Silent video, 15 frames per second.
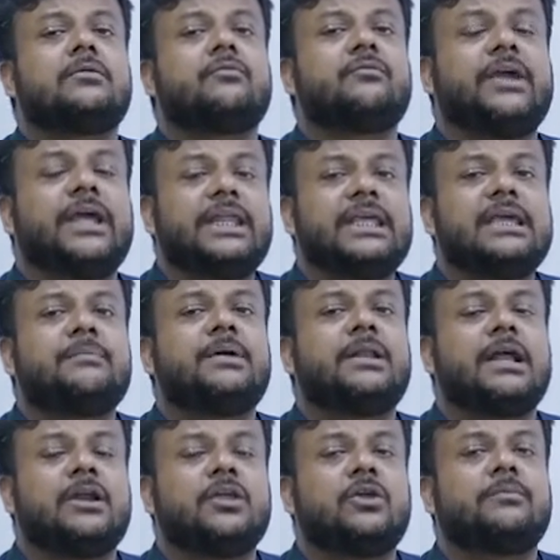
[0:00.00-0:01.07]
variable
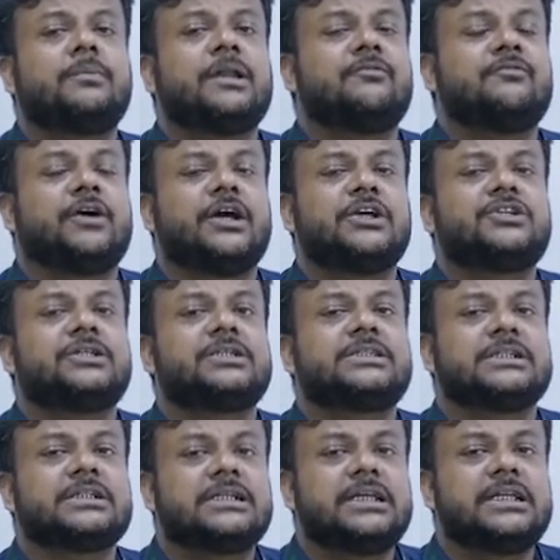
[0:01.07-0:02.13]
argument functions
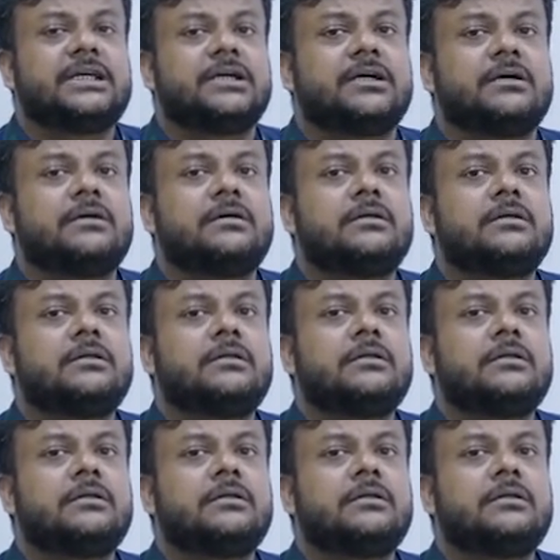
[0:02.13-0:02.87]
earlier,